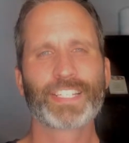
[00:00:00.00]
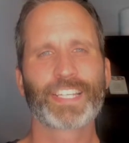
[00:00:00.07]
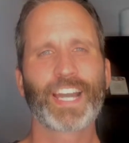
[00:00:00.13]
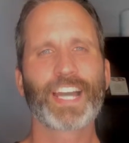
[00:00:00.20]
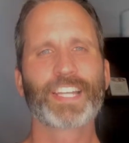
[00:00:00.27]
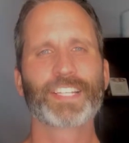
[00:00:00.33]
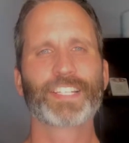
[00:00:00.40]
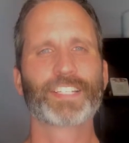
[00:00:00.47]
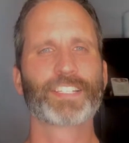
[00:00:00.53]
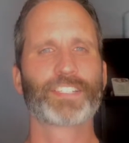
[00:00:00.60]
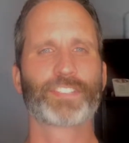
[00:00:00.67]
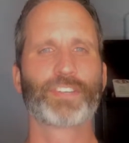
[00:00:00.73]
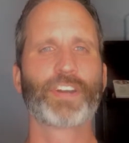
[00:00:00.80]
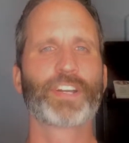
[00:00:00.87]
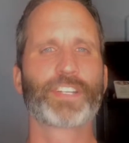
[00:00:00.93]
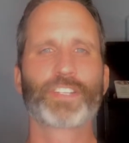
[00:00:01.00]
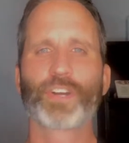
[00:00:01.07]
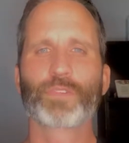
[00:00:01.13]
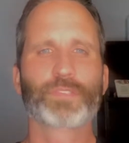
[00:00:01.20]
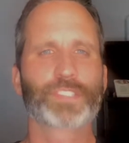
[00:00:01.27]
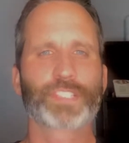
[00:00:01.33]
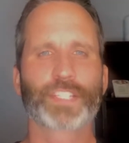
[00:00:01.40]
you already
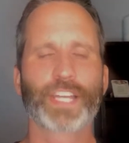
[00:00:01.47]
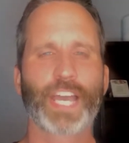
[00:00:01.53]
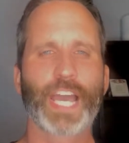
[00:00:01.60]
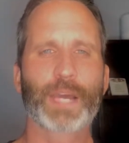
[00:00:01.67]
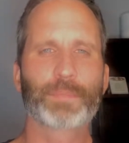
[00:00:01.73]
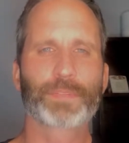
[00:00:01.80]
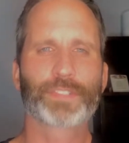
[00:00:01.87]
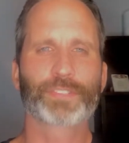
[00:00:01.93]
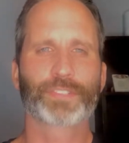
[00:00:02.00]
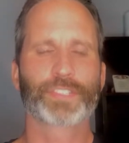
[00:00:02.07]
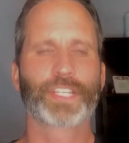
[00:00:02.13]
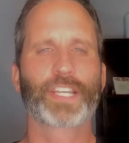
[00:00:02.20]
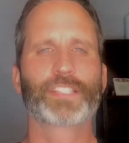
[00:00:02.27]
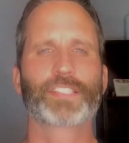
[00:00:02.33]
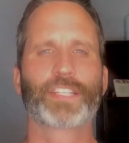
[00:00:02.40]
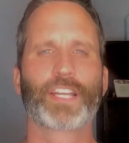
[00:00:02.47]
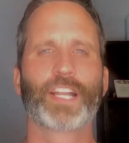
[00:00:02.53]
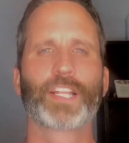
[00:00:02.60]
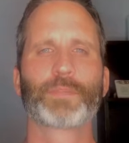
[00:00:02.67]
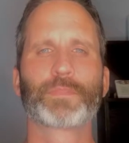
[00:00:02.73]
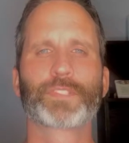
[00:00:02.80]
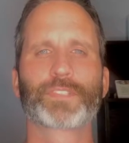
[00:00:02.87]
know what's going to happen, so it takes that
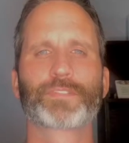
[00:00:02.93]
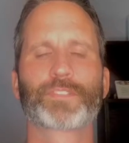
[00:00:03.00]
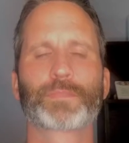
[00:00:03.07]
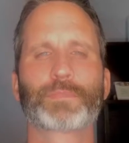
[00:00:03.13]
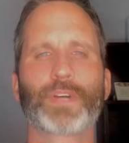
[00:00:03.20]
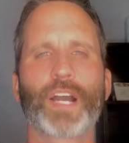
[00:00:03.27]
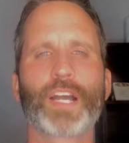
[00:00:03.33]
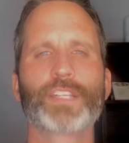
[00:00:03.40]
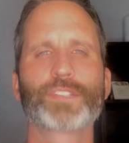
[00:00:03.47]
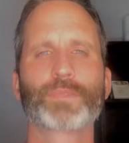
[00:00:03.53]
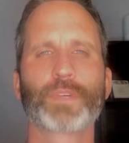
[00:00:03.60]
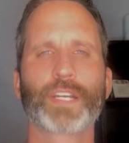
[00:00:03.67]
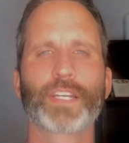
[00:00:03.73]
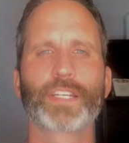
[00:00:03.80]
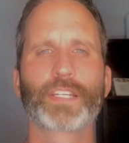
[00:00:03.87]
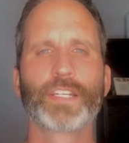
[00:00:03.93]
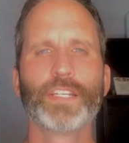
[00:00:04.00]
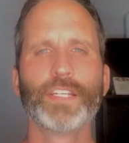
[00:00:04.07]
element of surprise away.